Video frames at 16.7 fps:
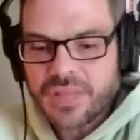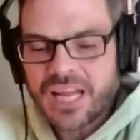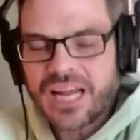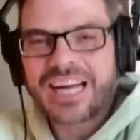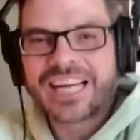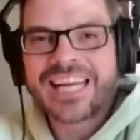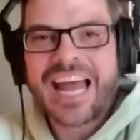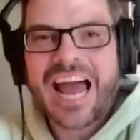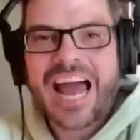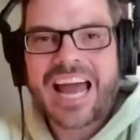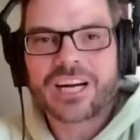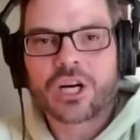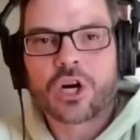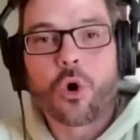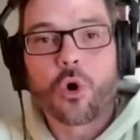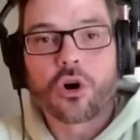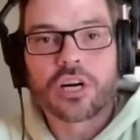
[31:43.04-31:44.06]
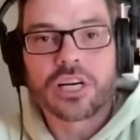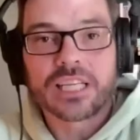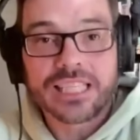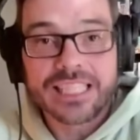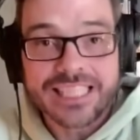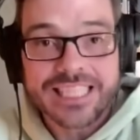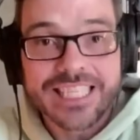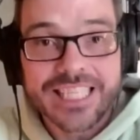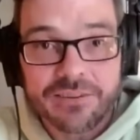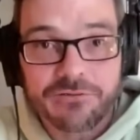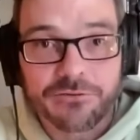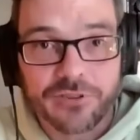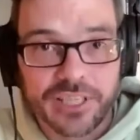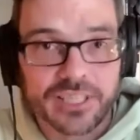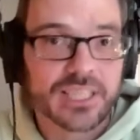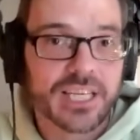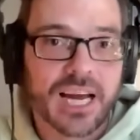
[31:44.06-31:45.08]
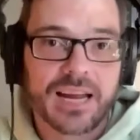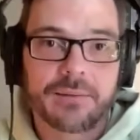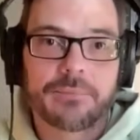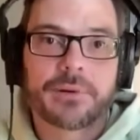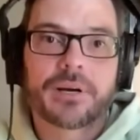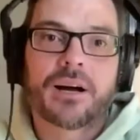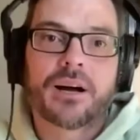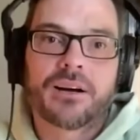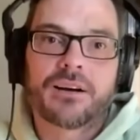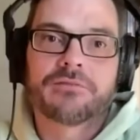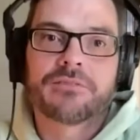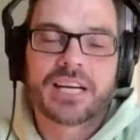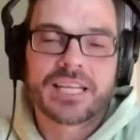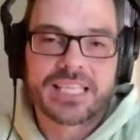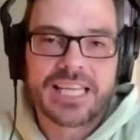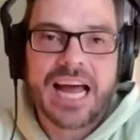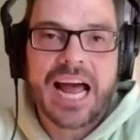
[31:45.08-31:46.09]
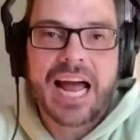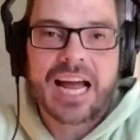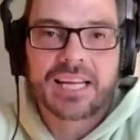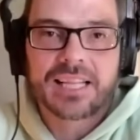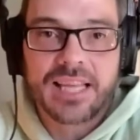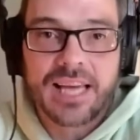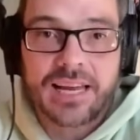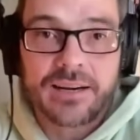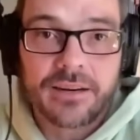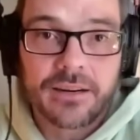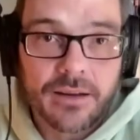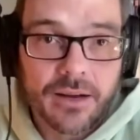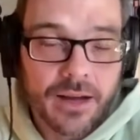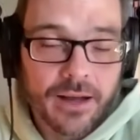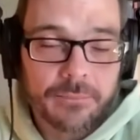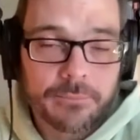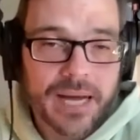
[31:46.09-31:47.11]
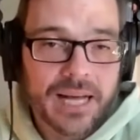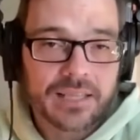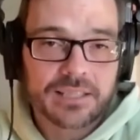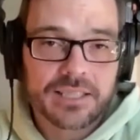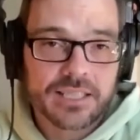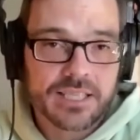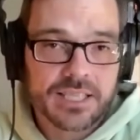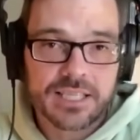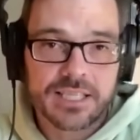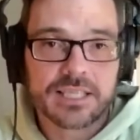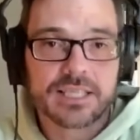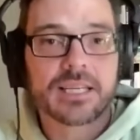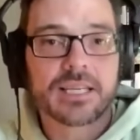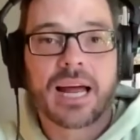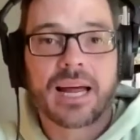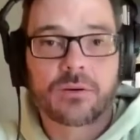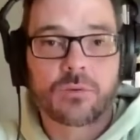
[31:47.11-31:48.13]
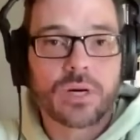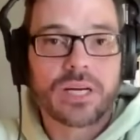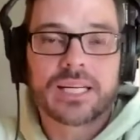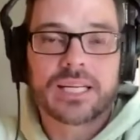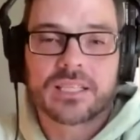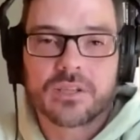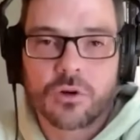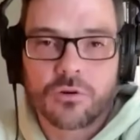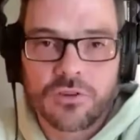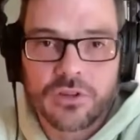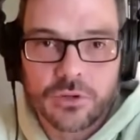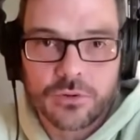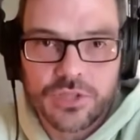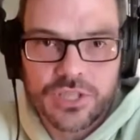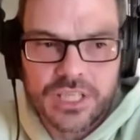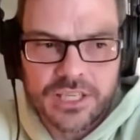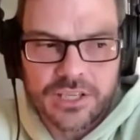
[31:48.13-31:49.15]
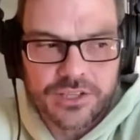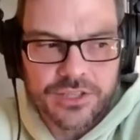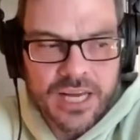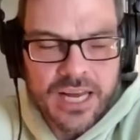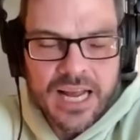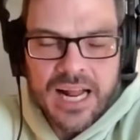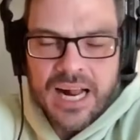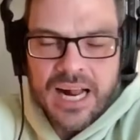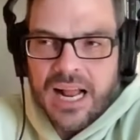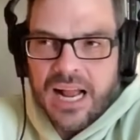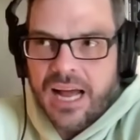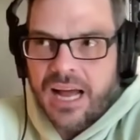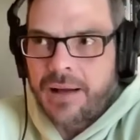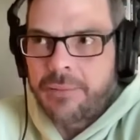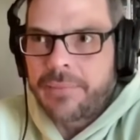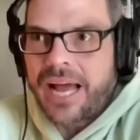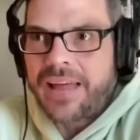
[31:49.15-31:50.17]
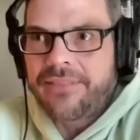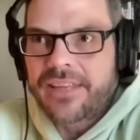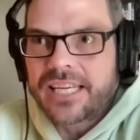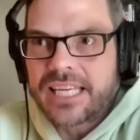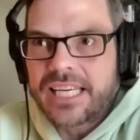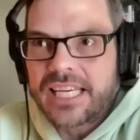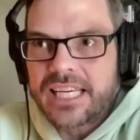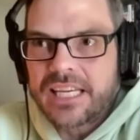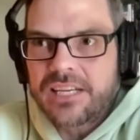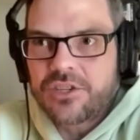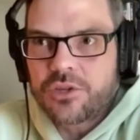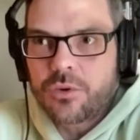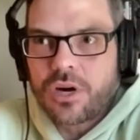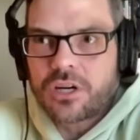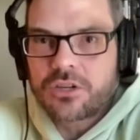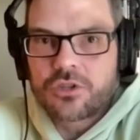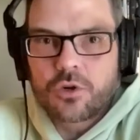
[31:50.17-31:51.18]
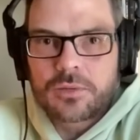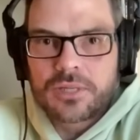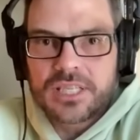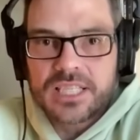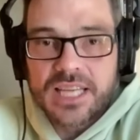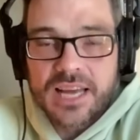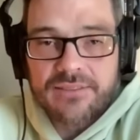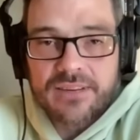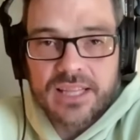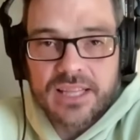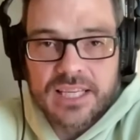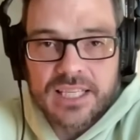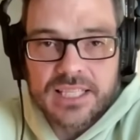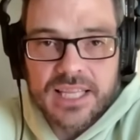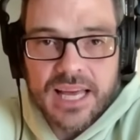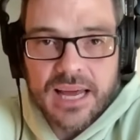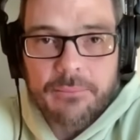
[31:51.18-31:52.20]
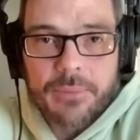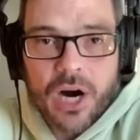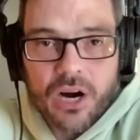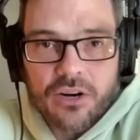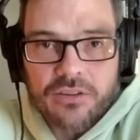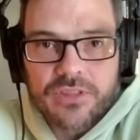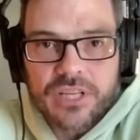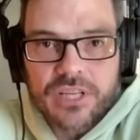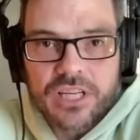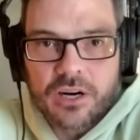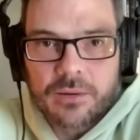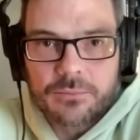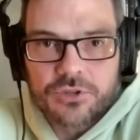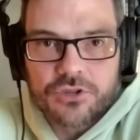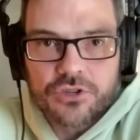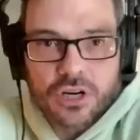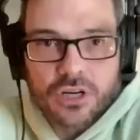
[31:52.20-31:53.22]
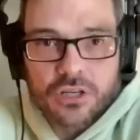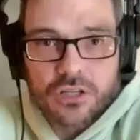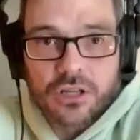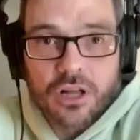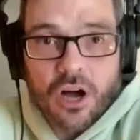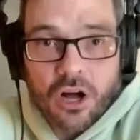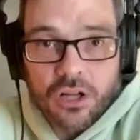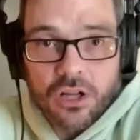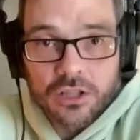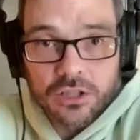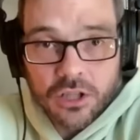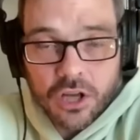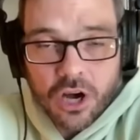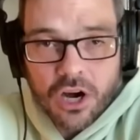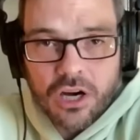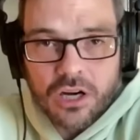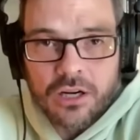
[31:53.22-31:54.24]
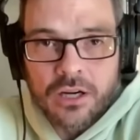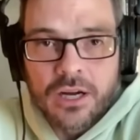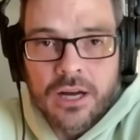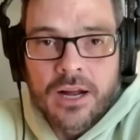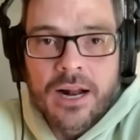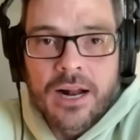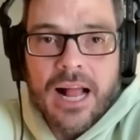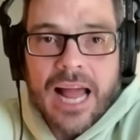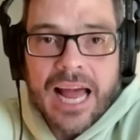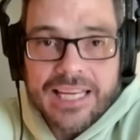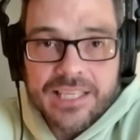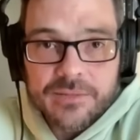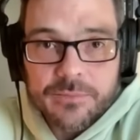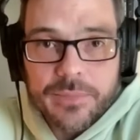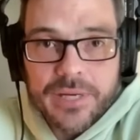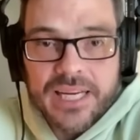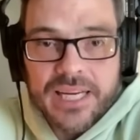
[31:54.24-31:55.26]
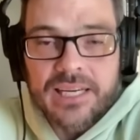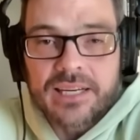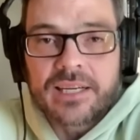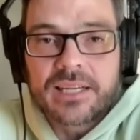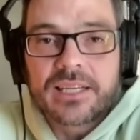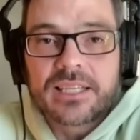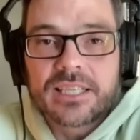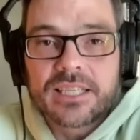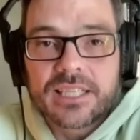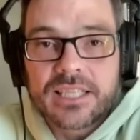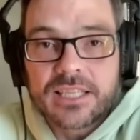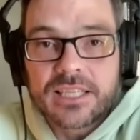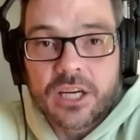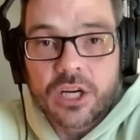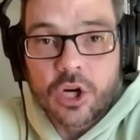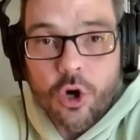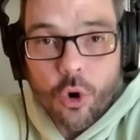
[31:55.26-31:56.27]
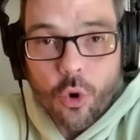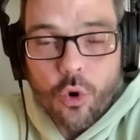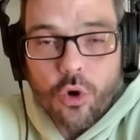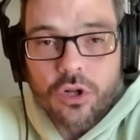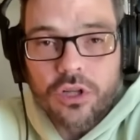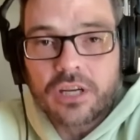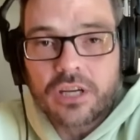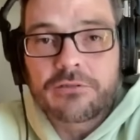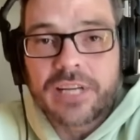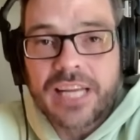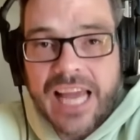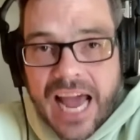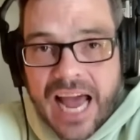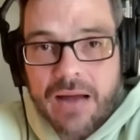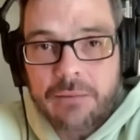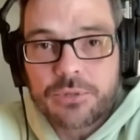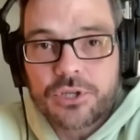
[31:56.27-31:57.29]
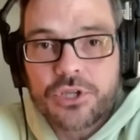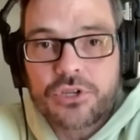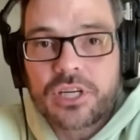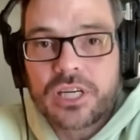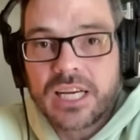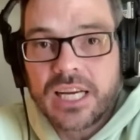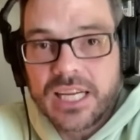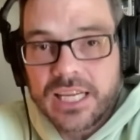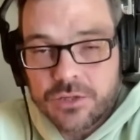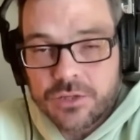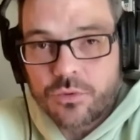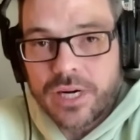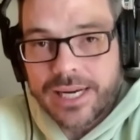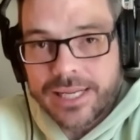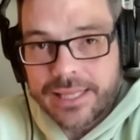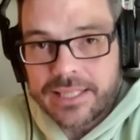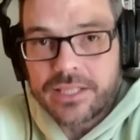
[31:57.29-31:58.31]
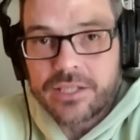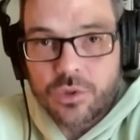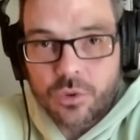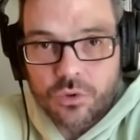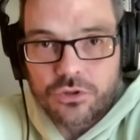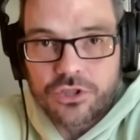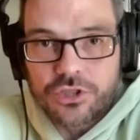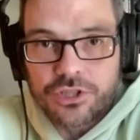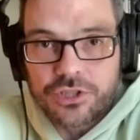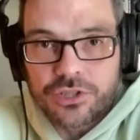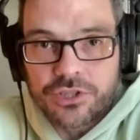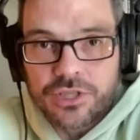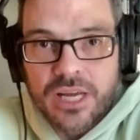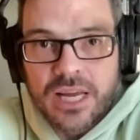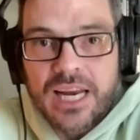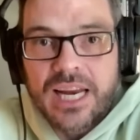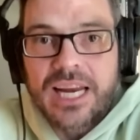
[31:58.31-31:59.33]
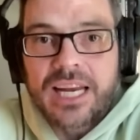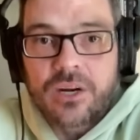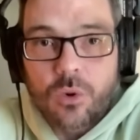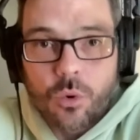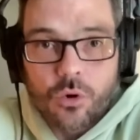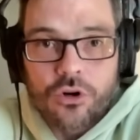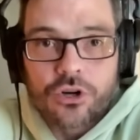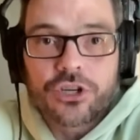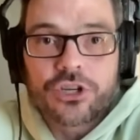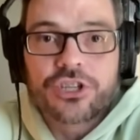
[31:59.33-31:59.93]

a categorically different type of attack than Palestinians had witnessed over those years. And the key to October 7th is that part of the armed struggle all along has been the goal of capturing Israeli soldiers in order